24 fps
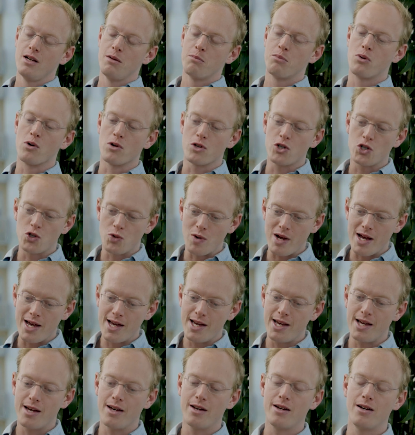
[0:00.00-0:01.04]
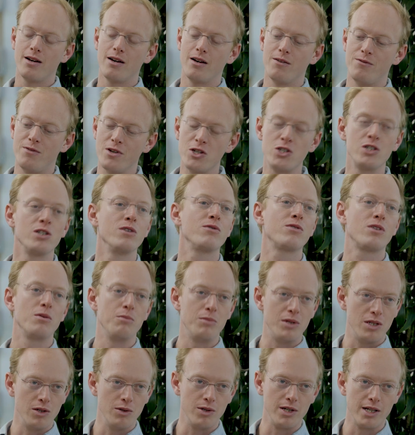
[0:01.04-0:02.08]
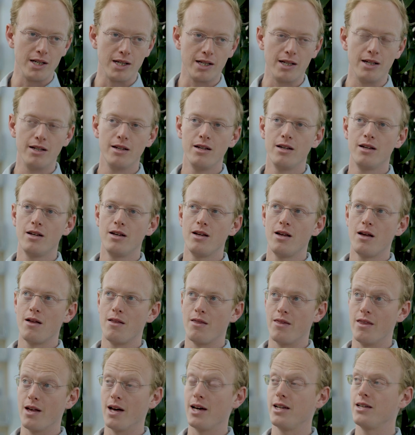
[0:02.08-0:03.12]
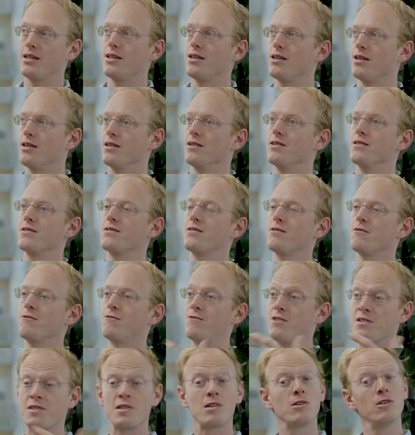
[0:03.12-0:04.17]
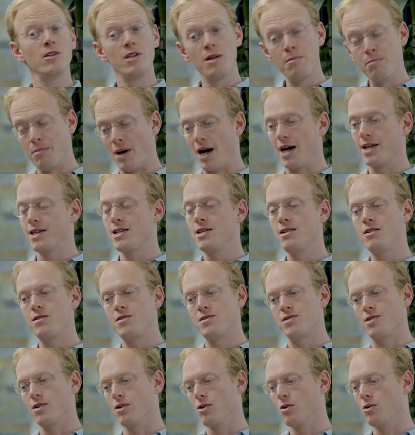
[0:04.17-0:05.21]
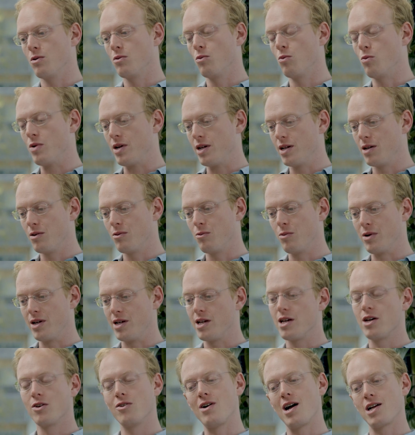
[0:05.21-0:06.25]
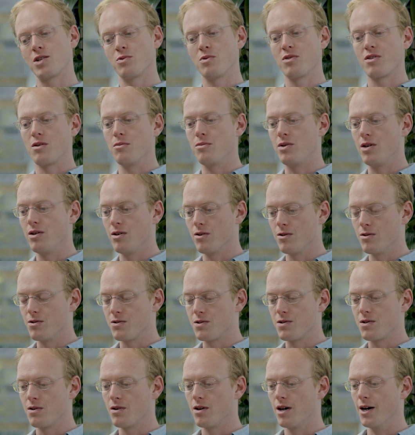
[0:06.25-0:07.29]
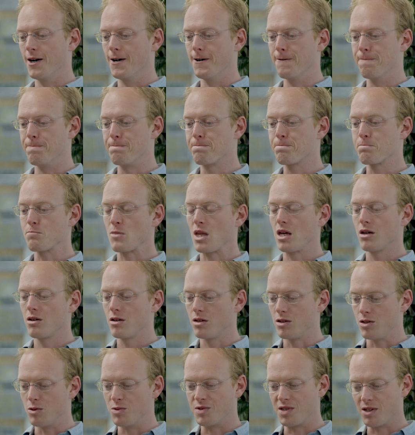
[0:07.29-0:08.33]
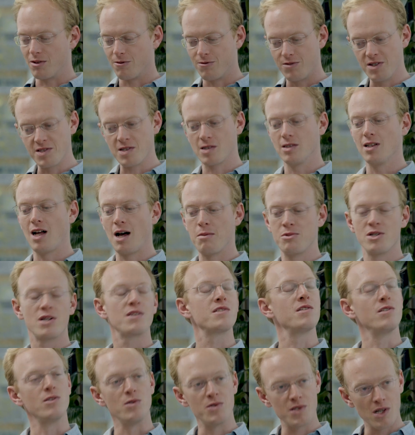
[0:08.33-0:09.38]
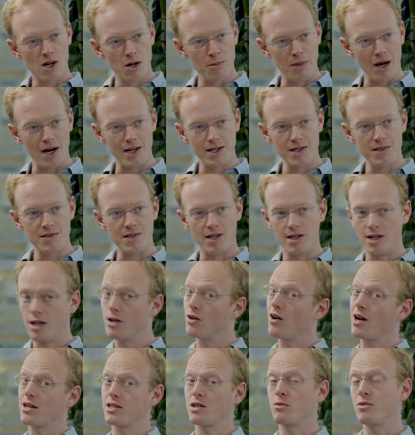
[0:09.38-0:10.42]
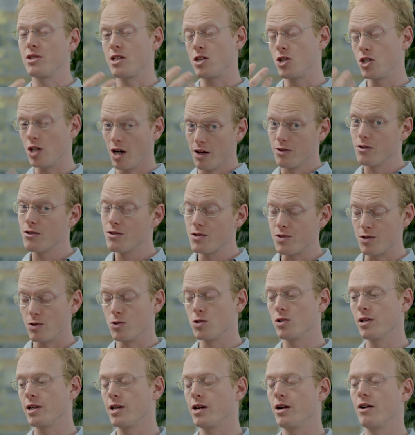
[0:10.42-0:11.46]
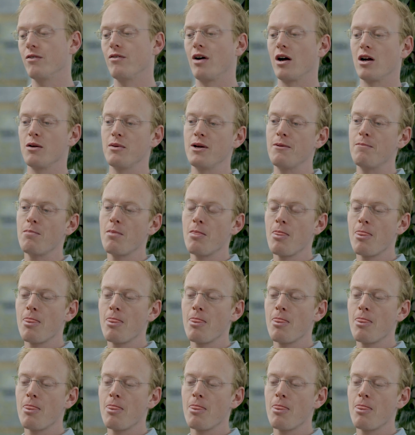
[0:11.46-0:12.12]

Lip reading: portray a vision of computing that is physical and embodied. So we interact with computers using physical objects and using our bodies and interacting with each other socially in an environment,